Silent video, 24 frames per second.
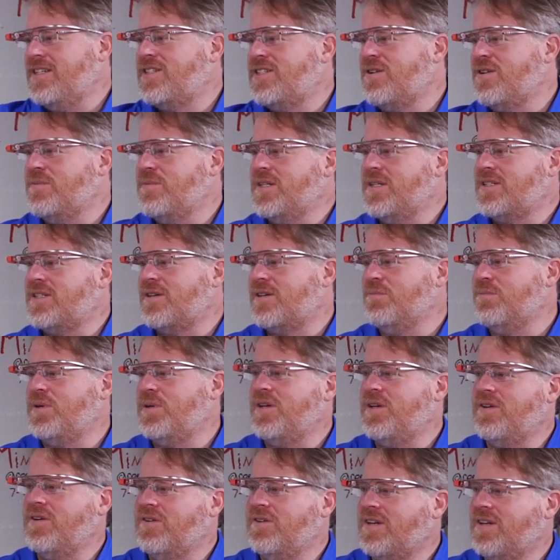so much
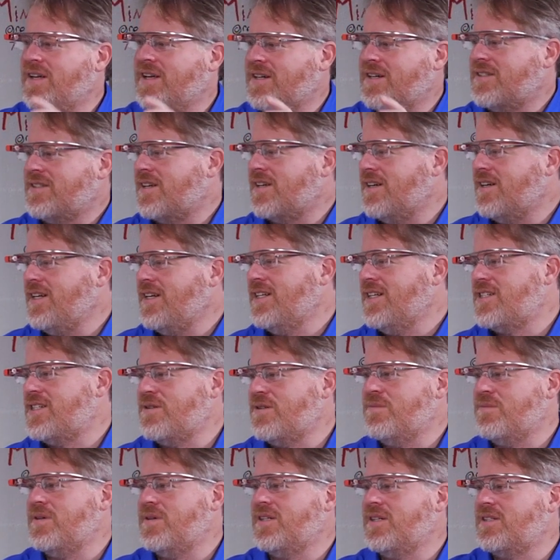compute and it's gonna need so
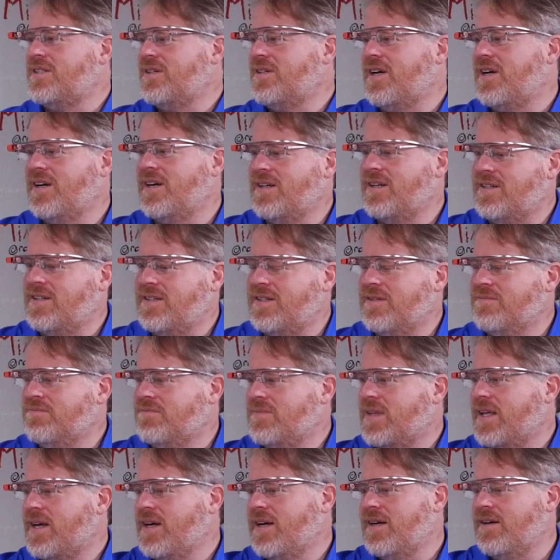much uh,
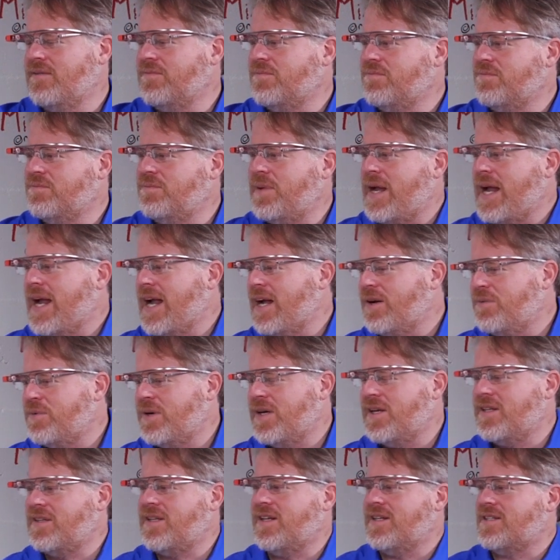uh, right.
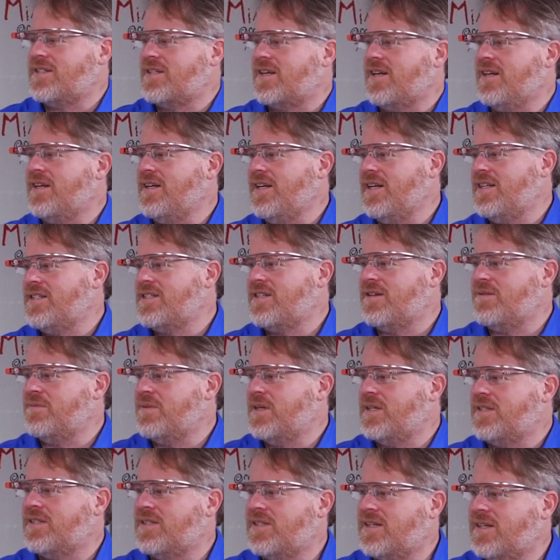bandwidth and it's gonna need so
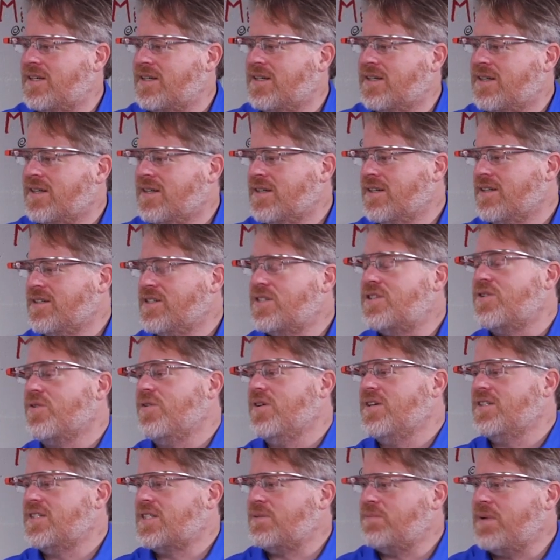much uh,
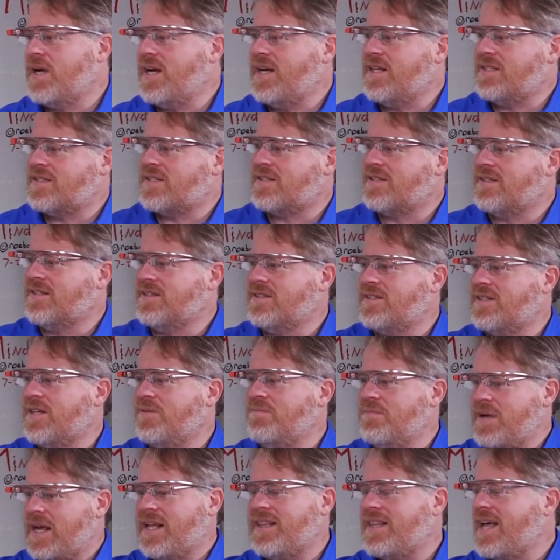storage space to
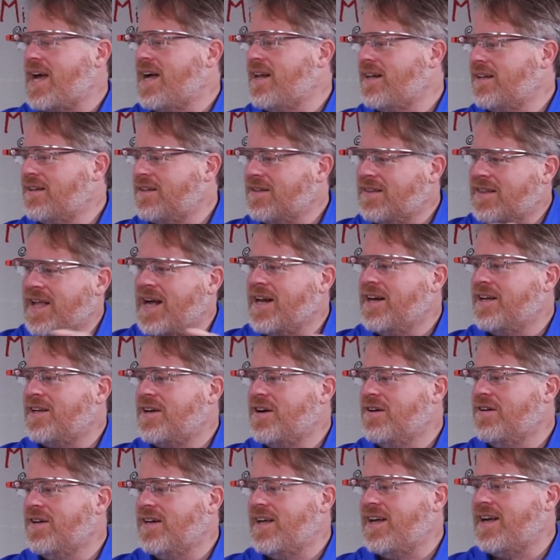make that line of
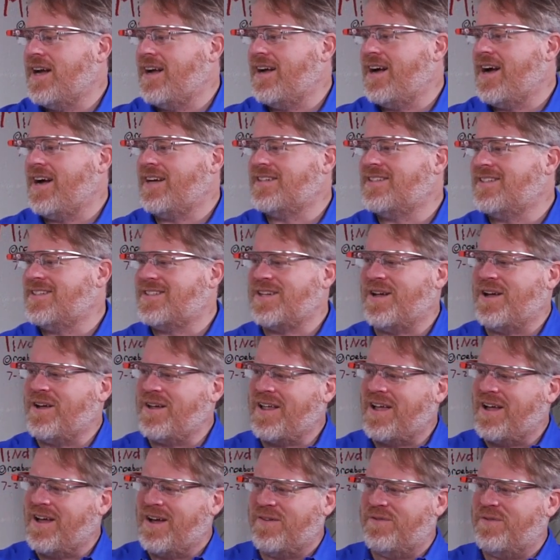code access.
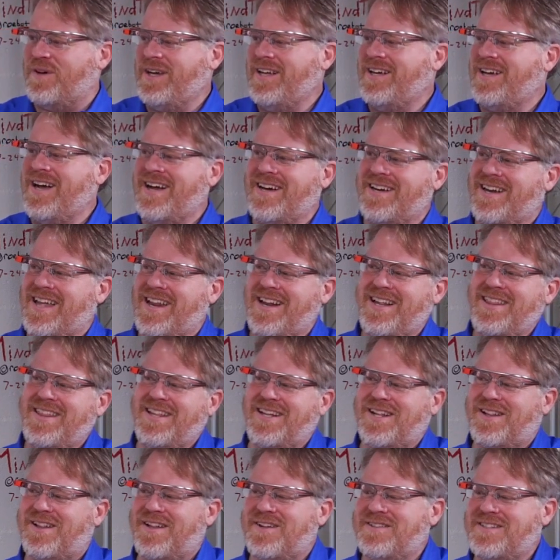Have we gotten
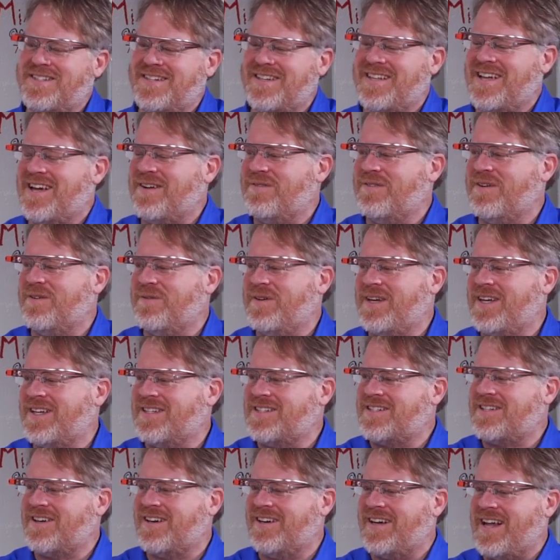anything close to that where we can
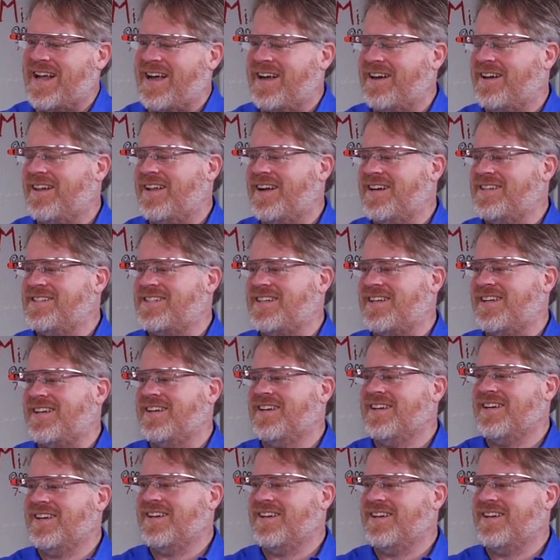start analyzing